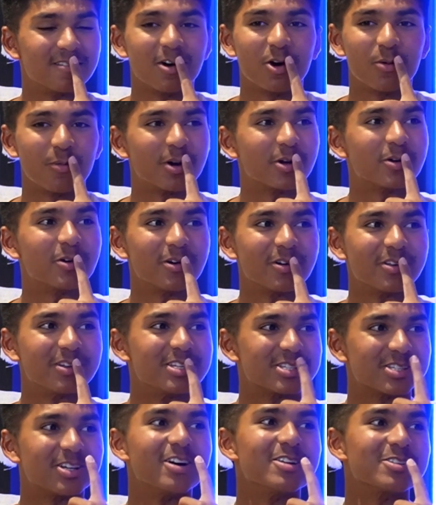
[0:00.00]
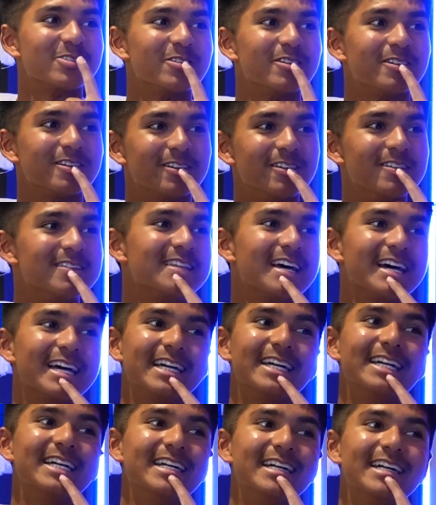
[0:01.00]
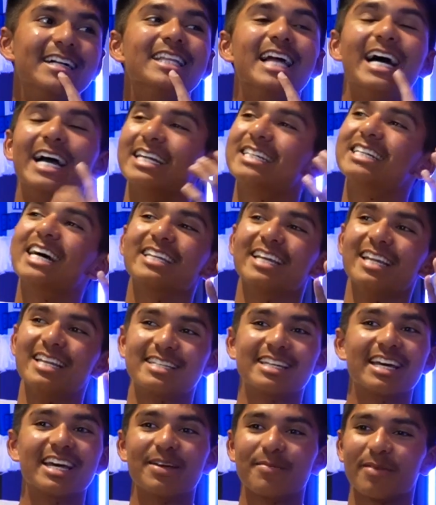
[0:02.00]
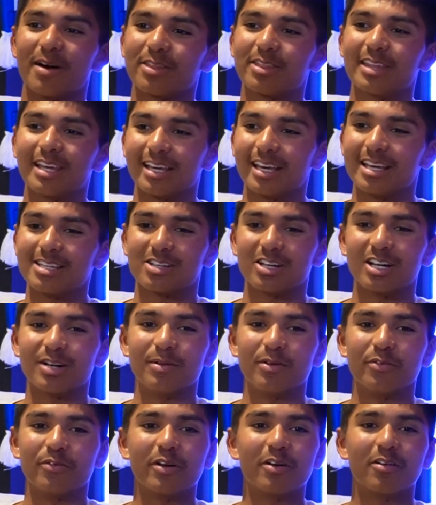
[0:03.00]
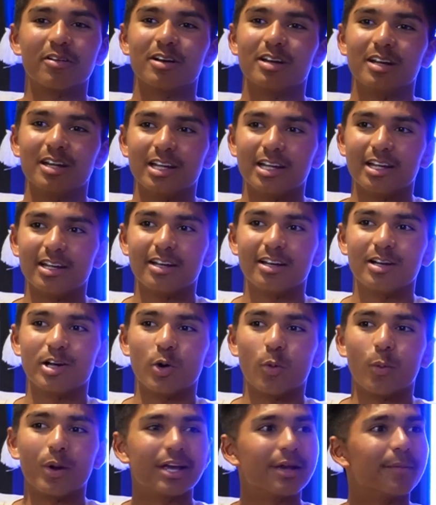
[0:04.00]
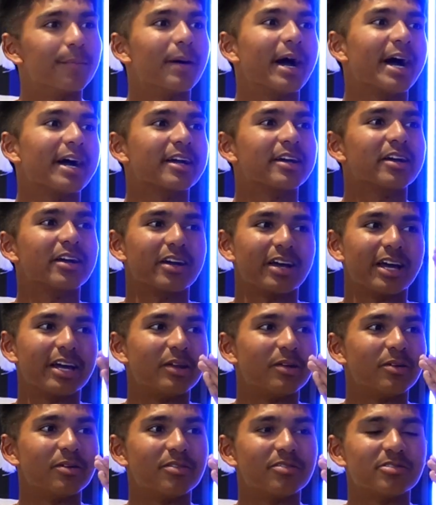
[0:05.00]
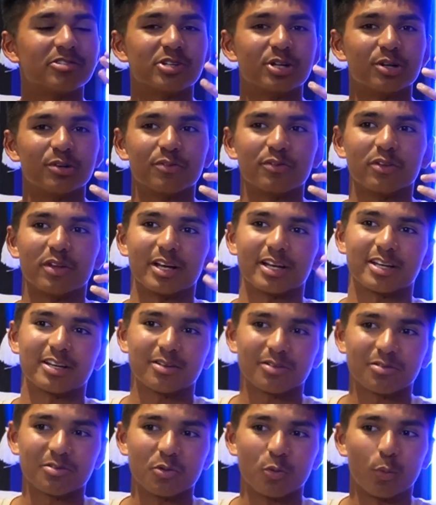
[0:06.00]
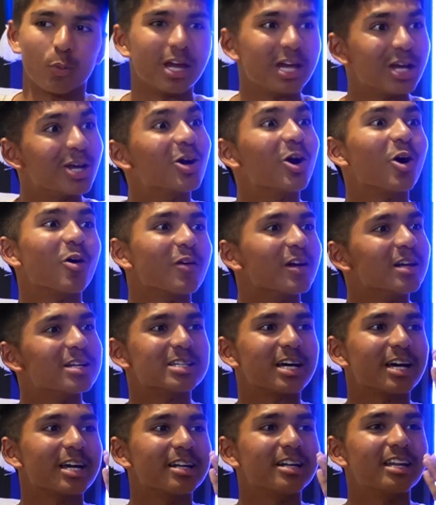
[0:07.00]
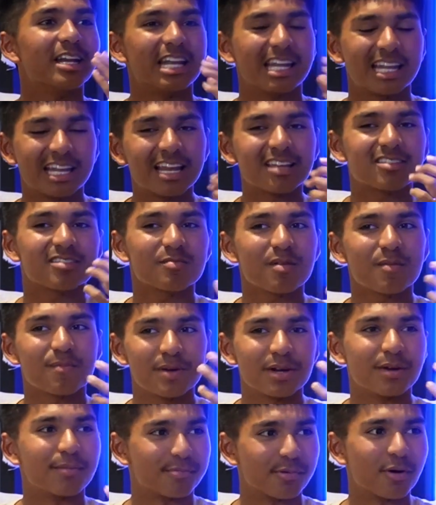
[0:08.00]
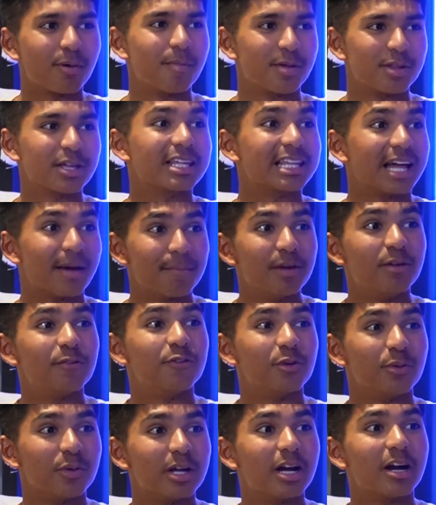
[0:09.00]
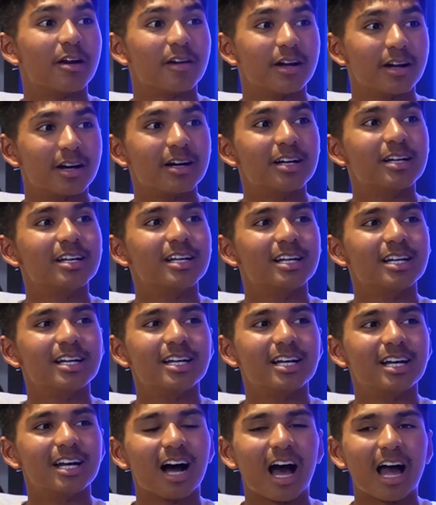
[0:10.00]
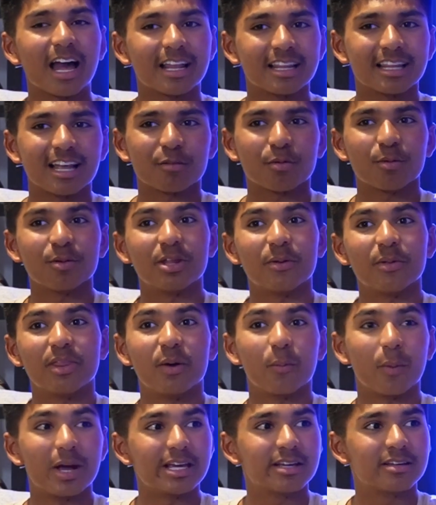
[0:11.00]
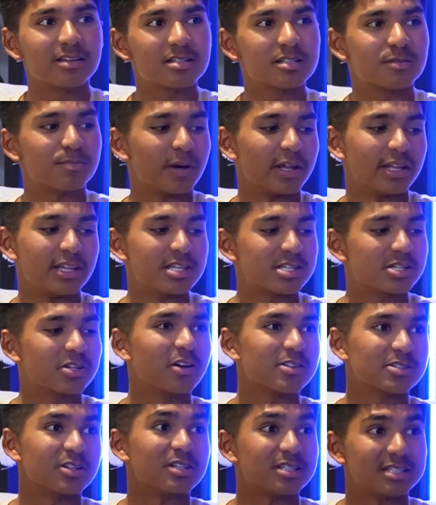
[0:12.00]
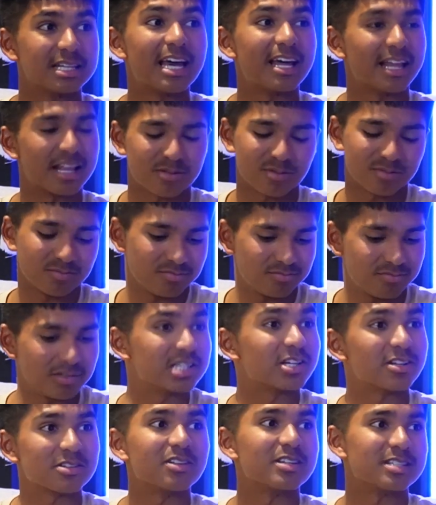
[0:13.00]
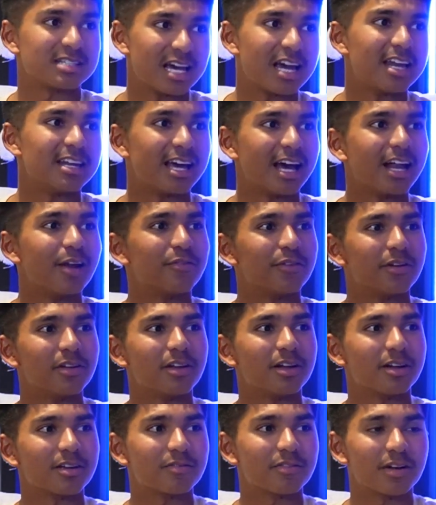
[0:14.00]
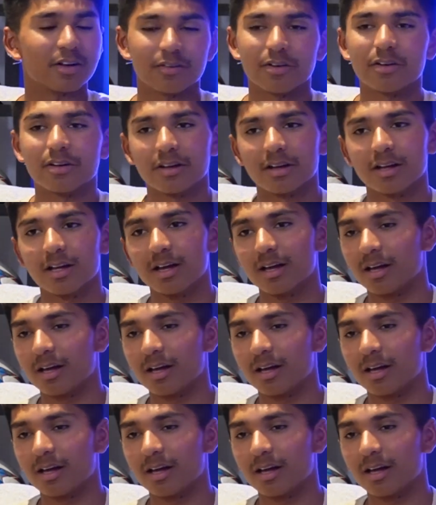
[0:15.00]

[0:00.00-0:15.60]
Oh my God, this guy's good, because that Italian team, I think, is going to be very wing back and sort of like wing orientated. There's going to be a bit of problem in that midfield area. I think that's where they're their weakest, but this guy's going to stand. This guy's going to stand out. I feel like Barella